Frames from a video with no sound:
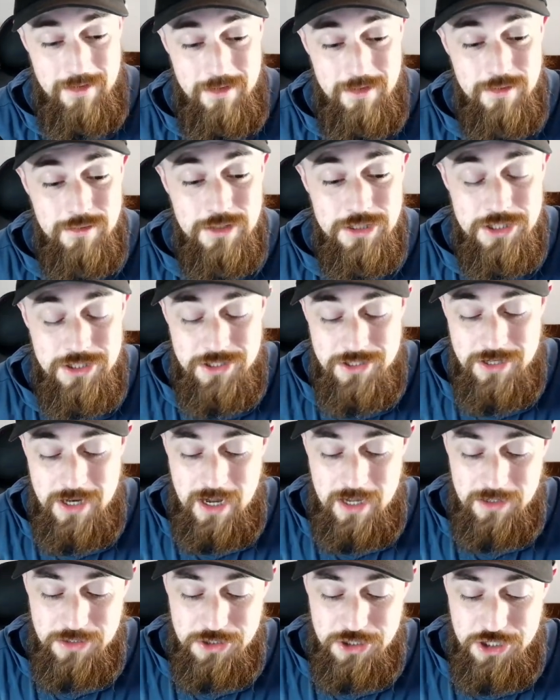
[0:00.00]
Which
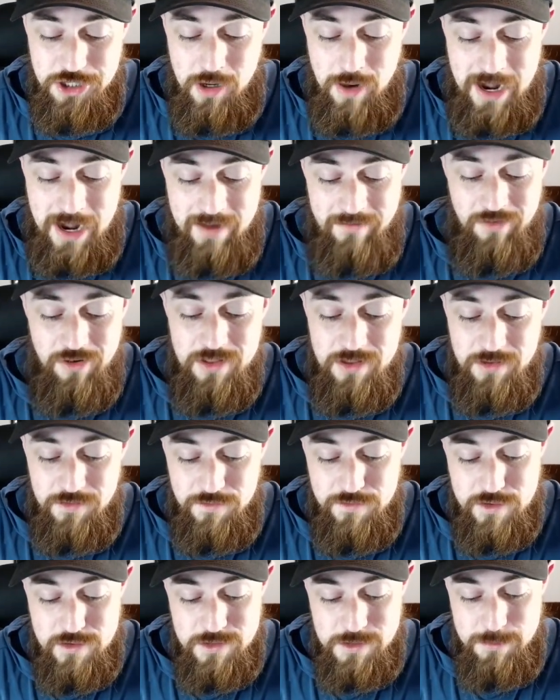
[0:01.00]
I'll show after this
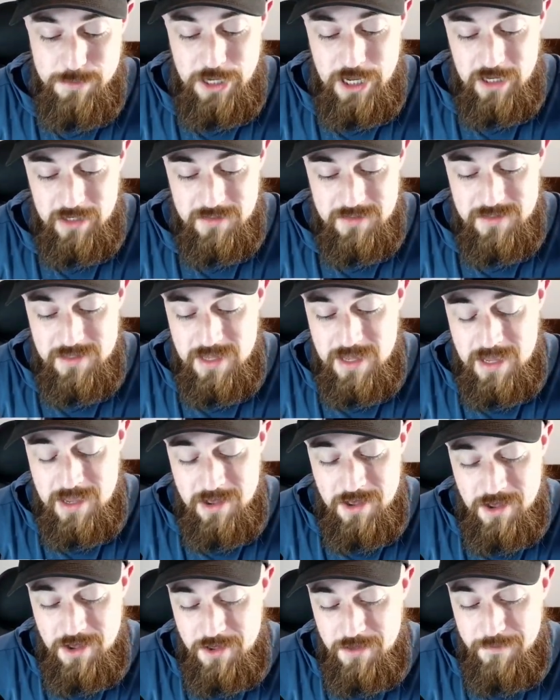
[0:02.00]
first box.
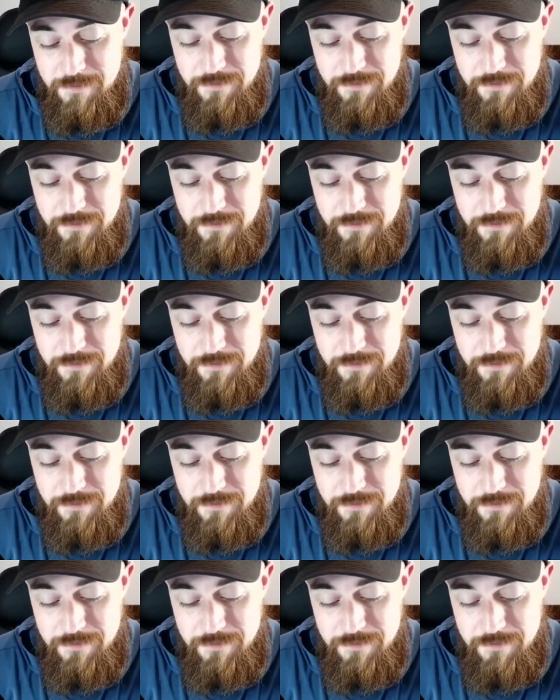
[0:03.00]
Hold